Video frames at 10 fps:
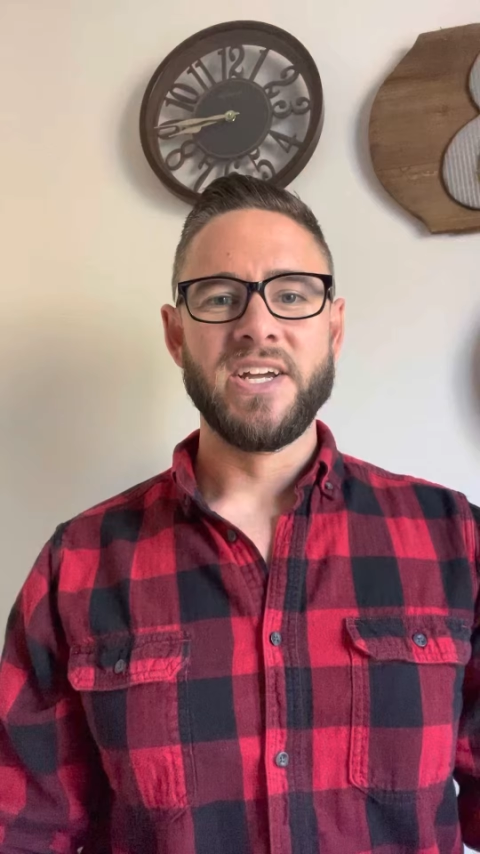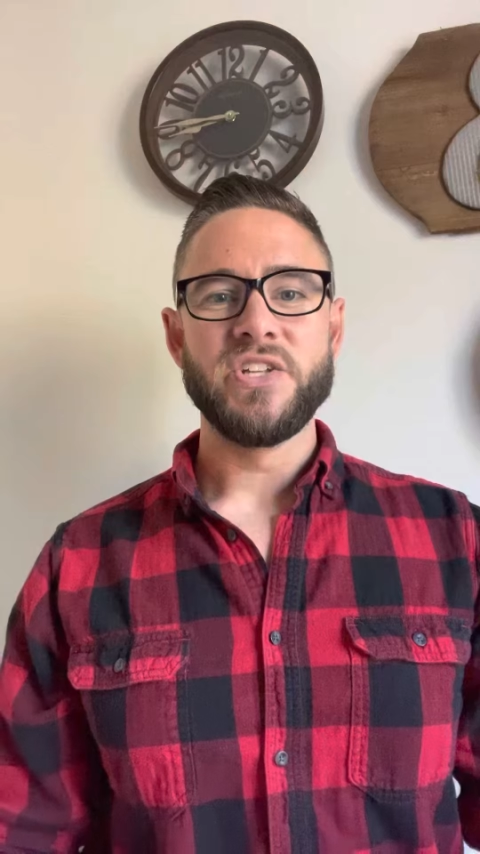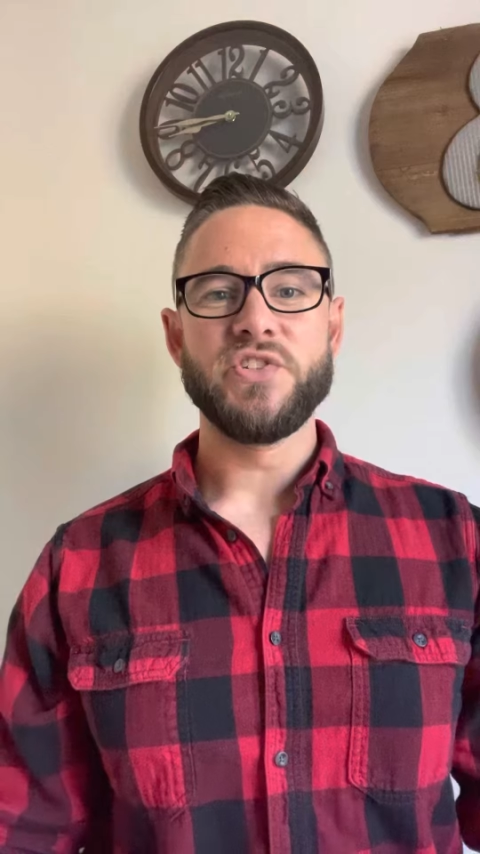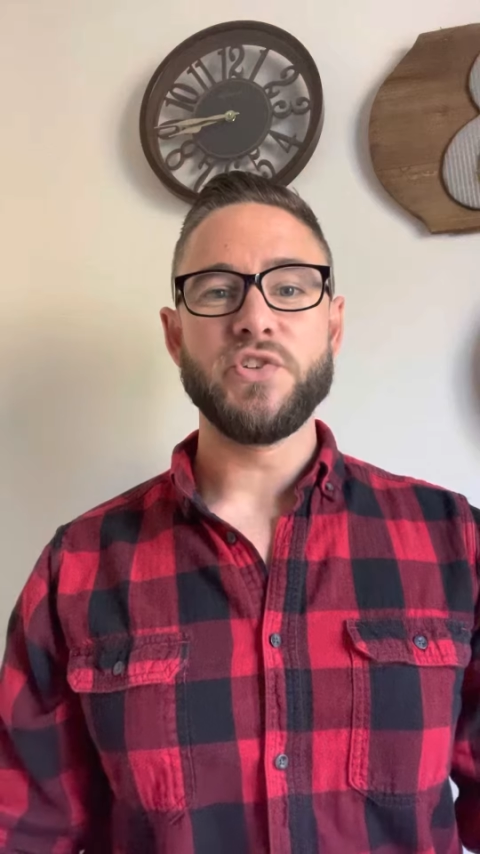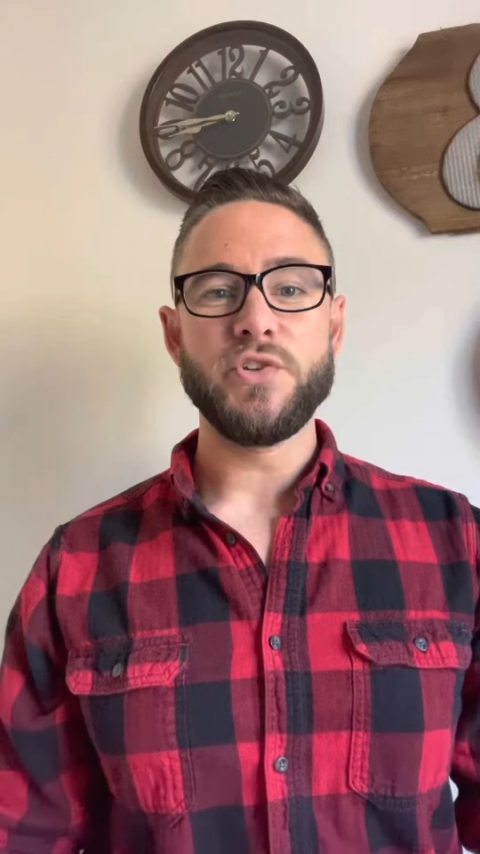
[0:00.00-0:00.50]

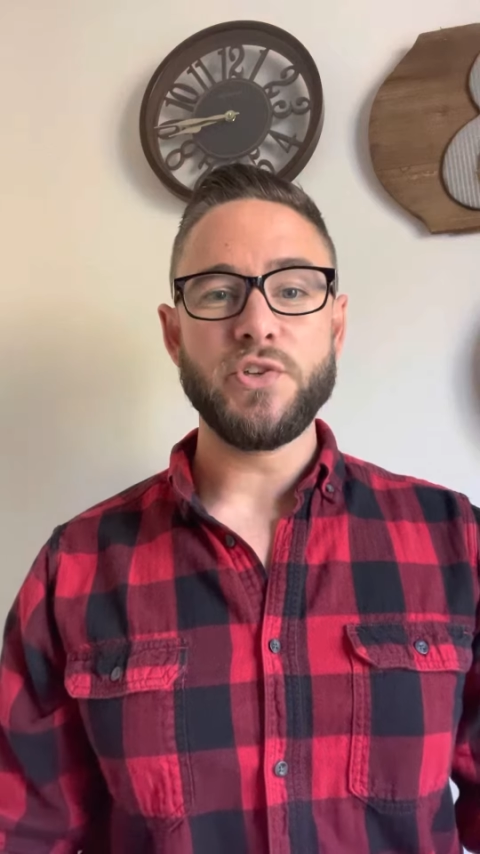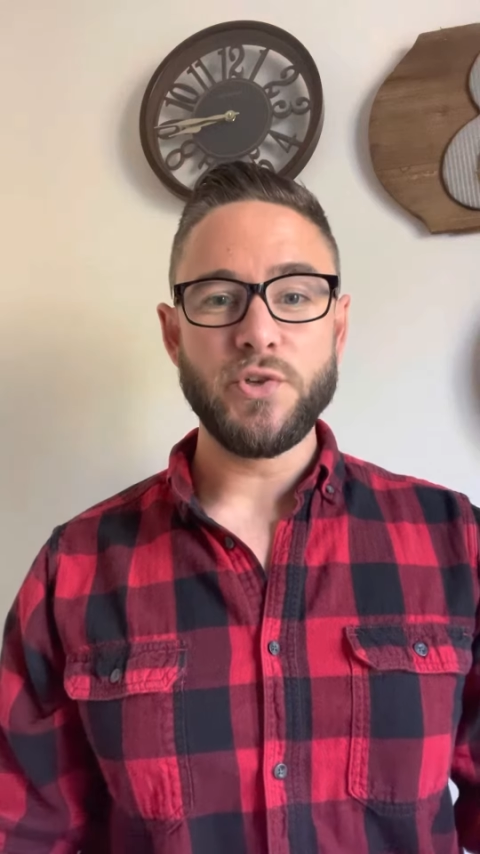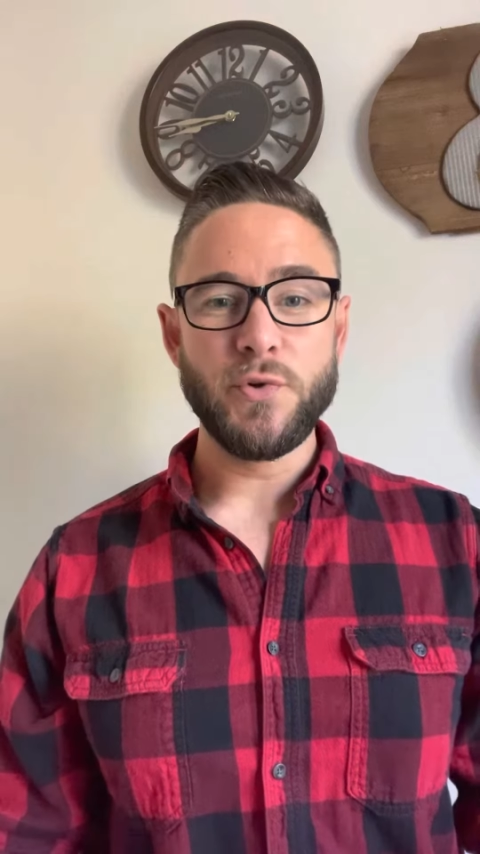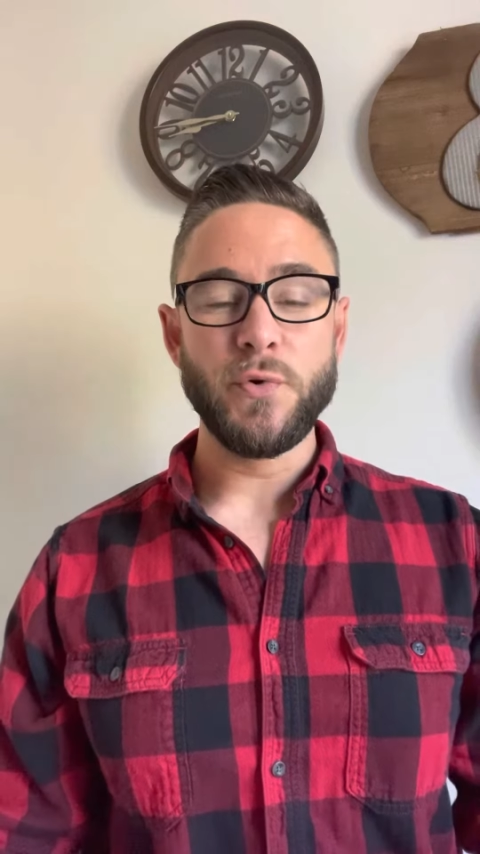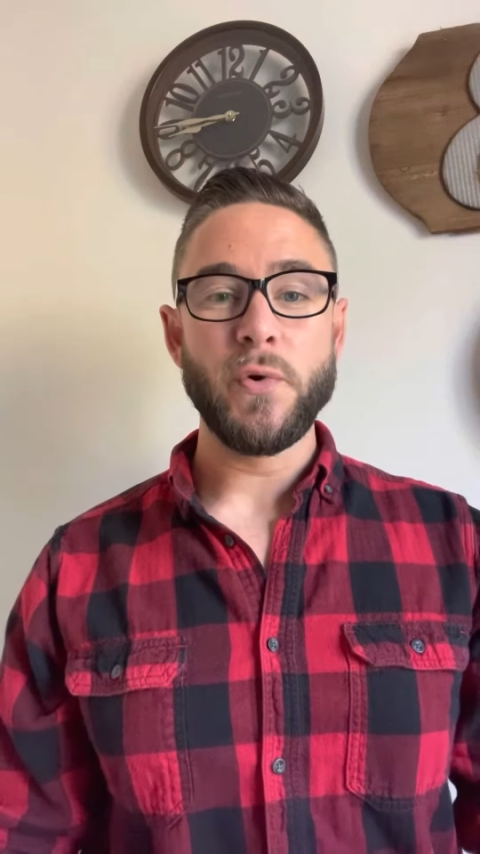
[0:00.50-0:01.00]
Do
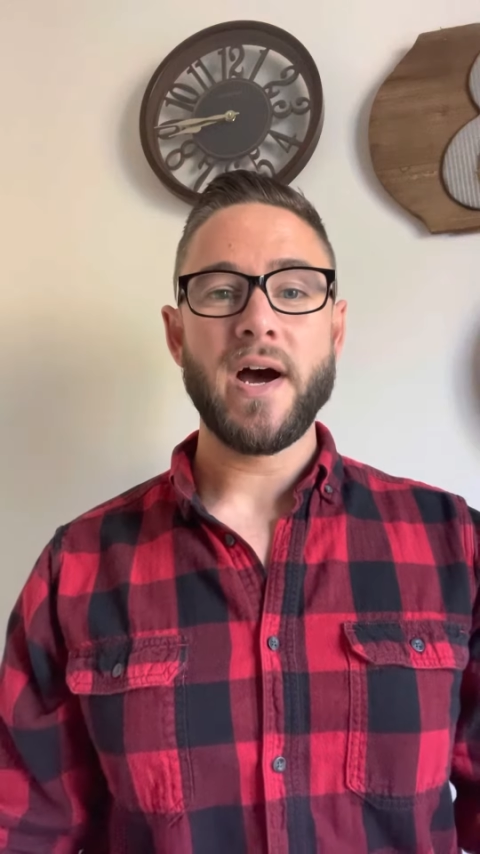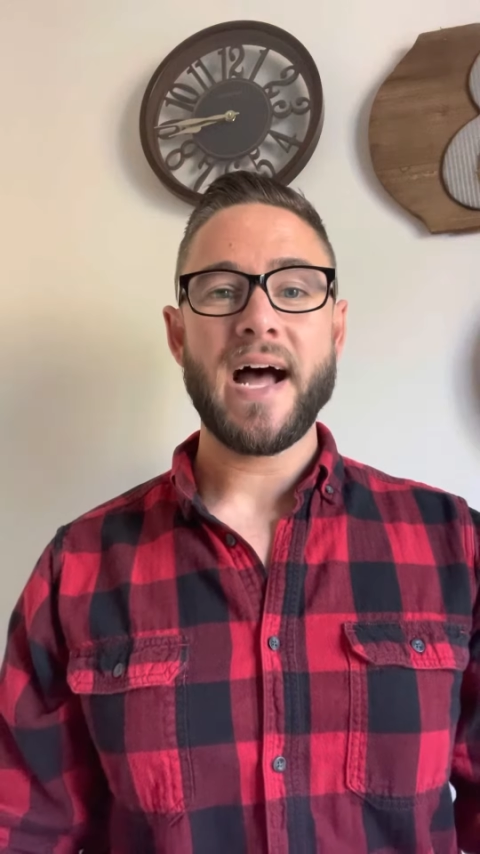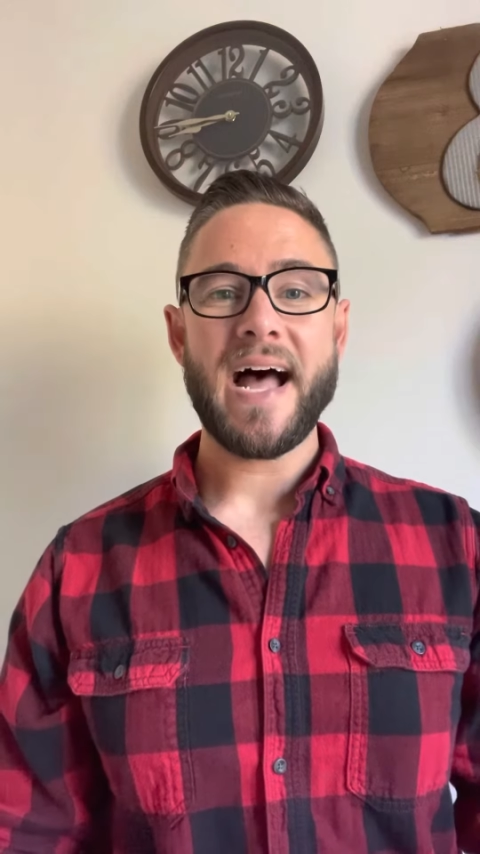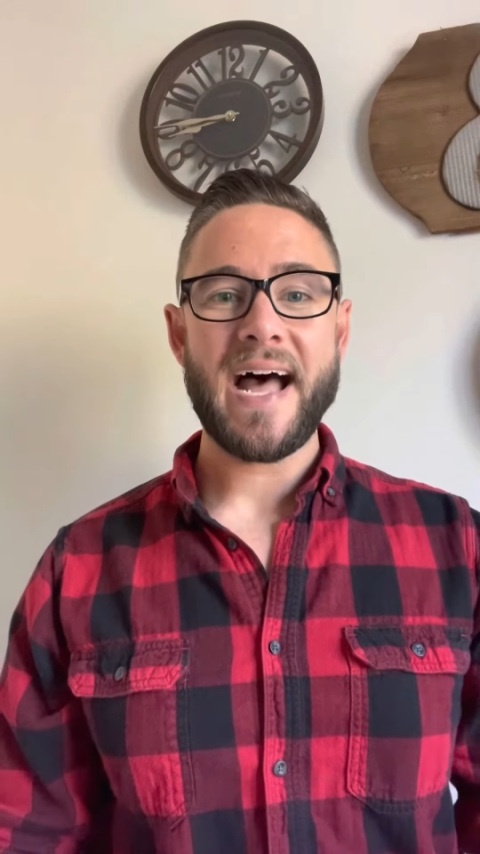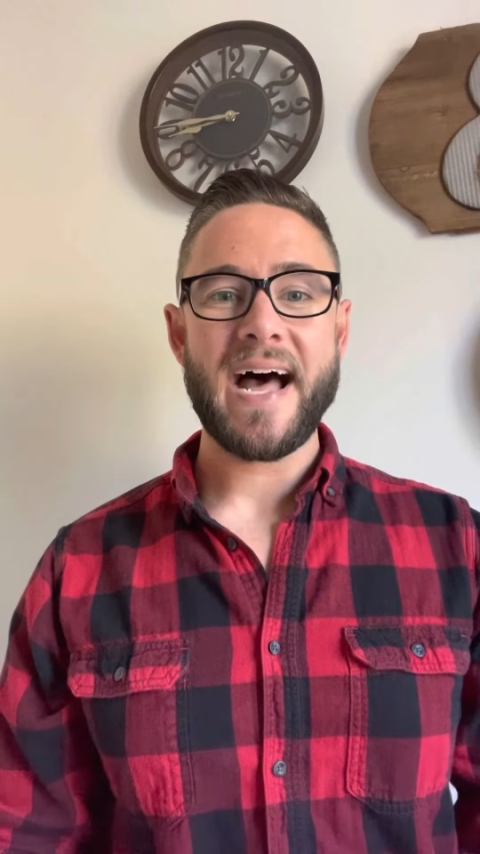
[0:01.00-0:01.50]
you
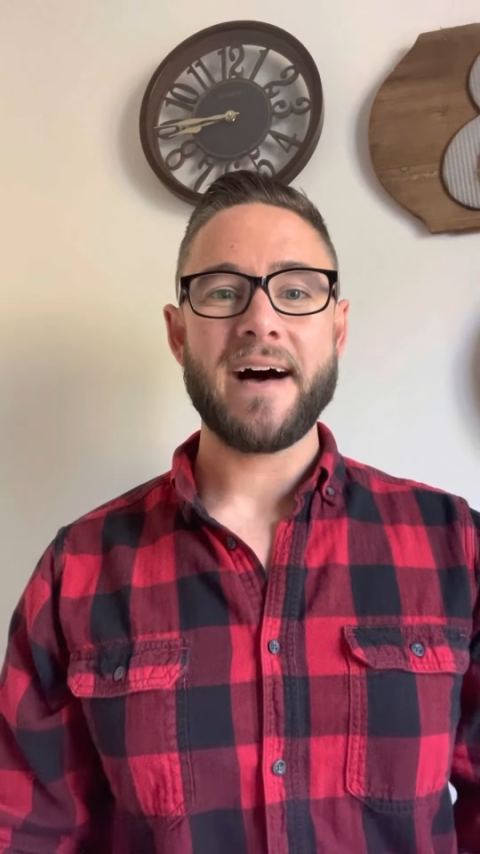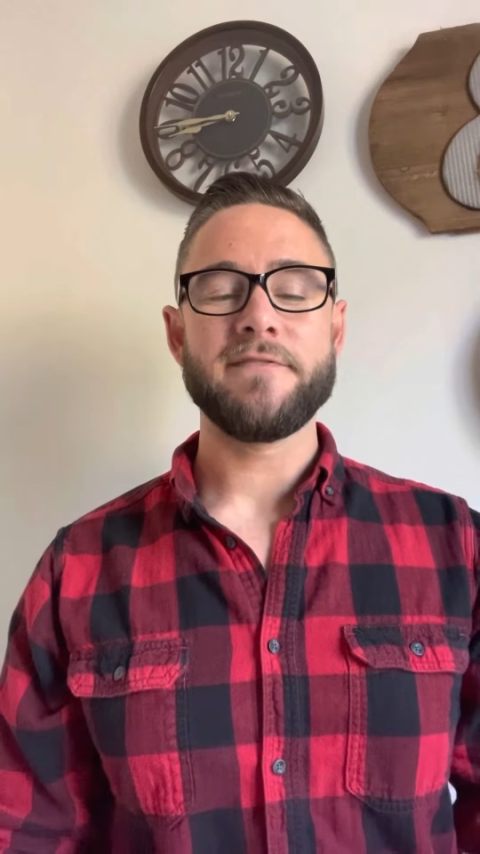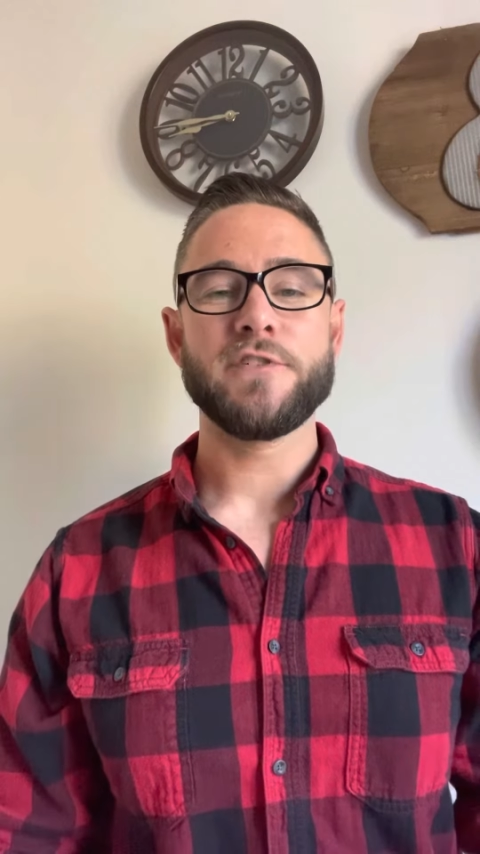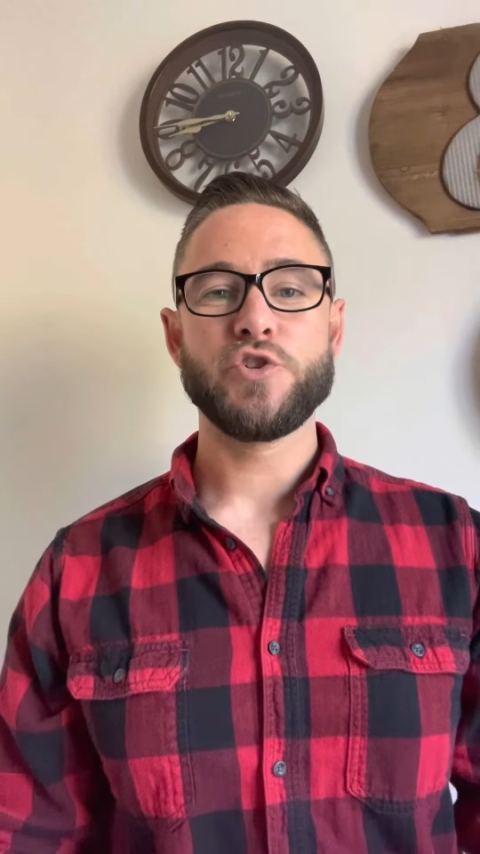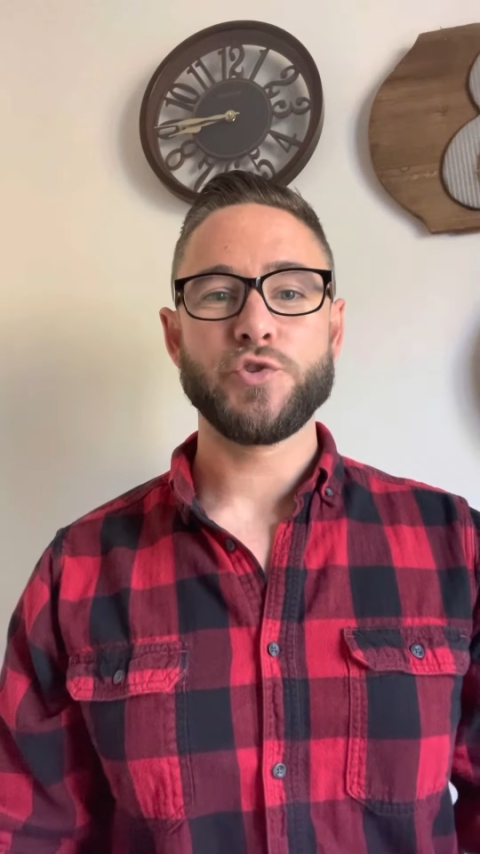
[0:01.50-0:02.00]
have